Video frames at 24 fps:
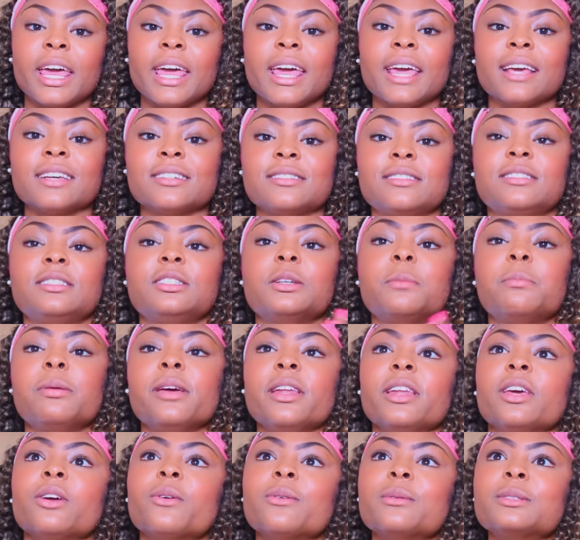is
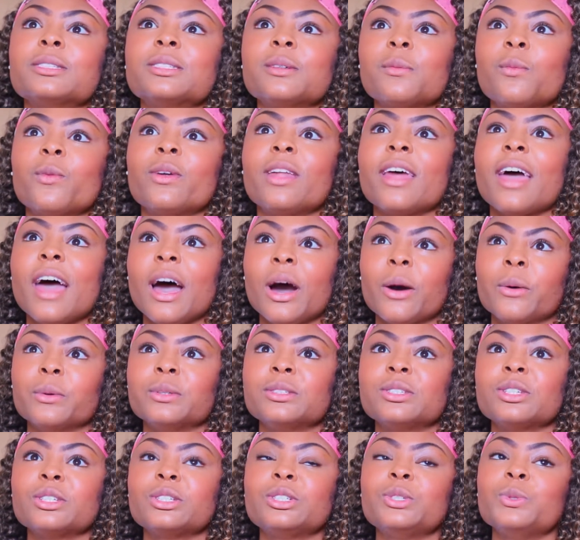depending on someone
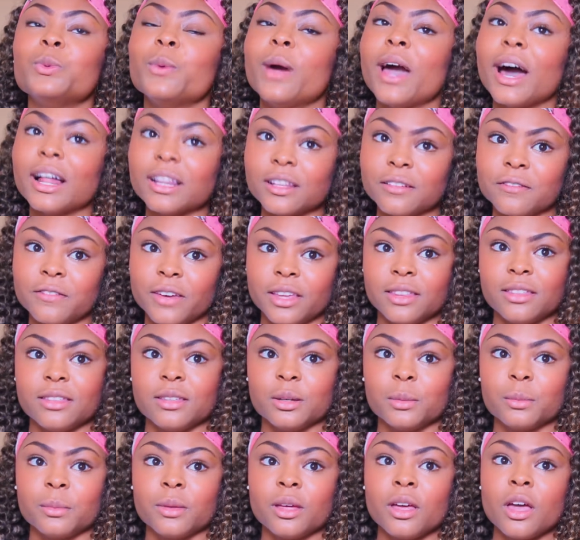else to elevate
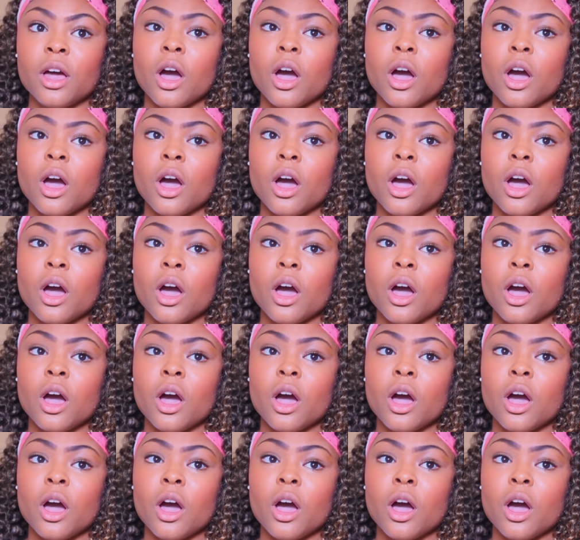them.